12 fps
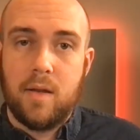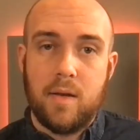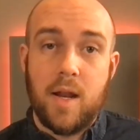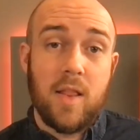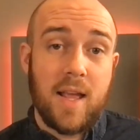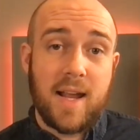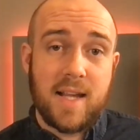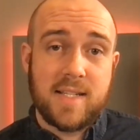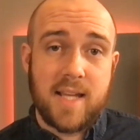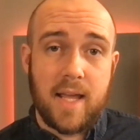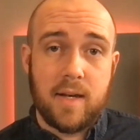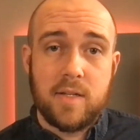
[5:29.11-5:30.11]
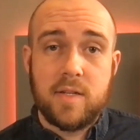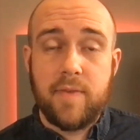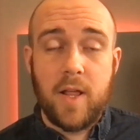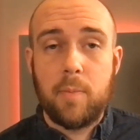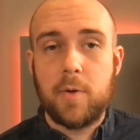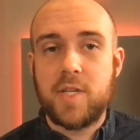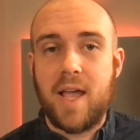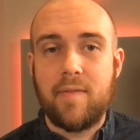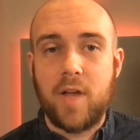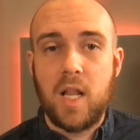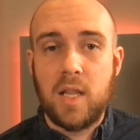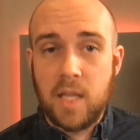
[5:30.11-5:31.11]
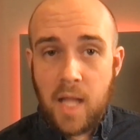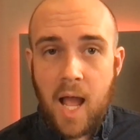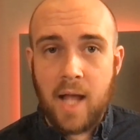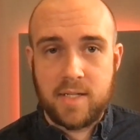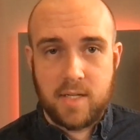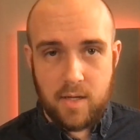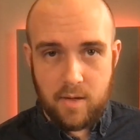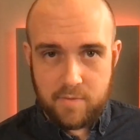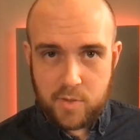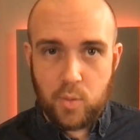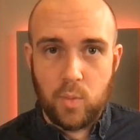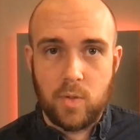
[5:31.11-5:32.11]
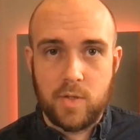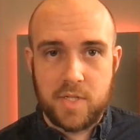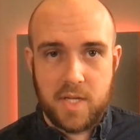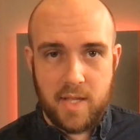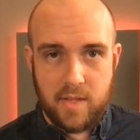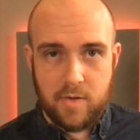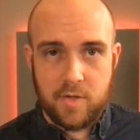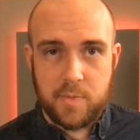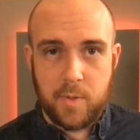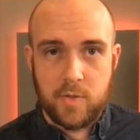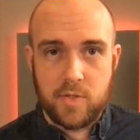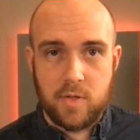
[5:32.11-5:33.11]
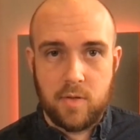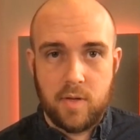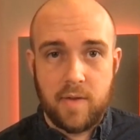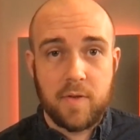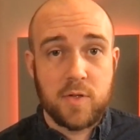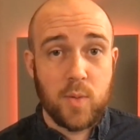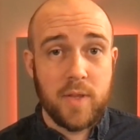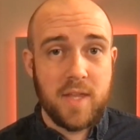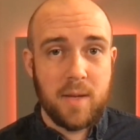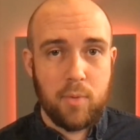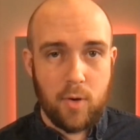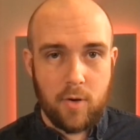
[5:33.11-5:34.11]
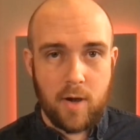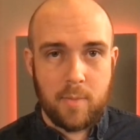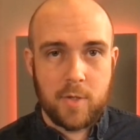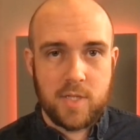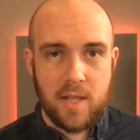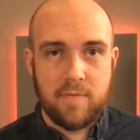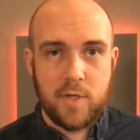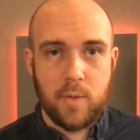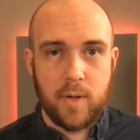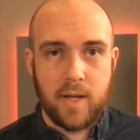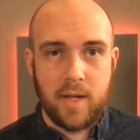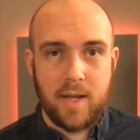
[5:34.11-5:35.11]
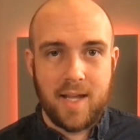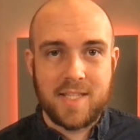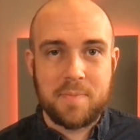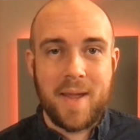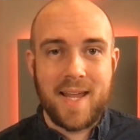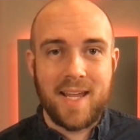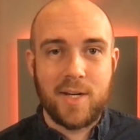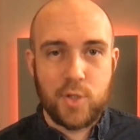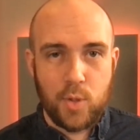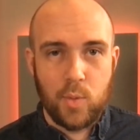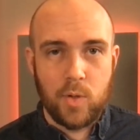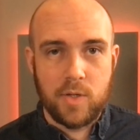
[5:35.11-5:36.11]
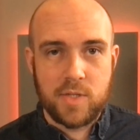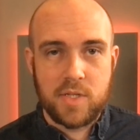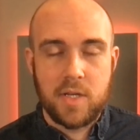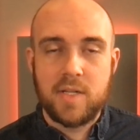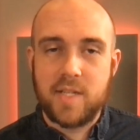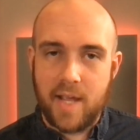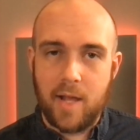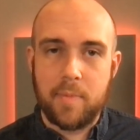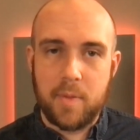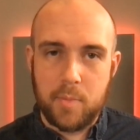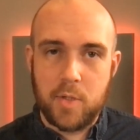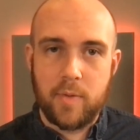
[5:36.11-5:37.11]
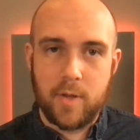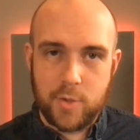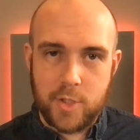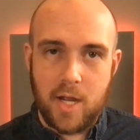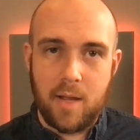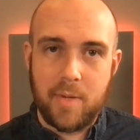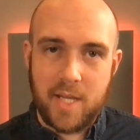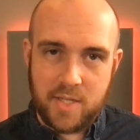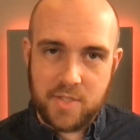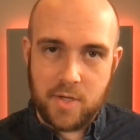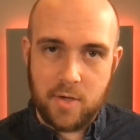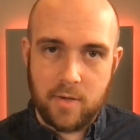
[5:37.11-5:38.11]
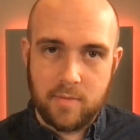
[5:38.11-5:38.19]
Now, like I said, developers have a lot of tools at their disposal. If there's one thing programmers love doing, it's making tools to help them do their job easier.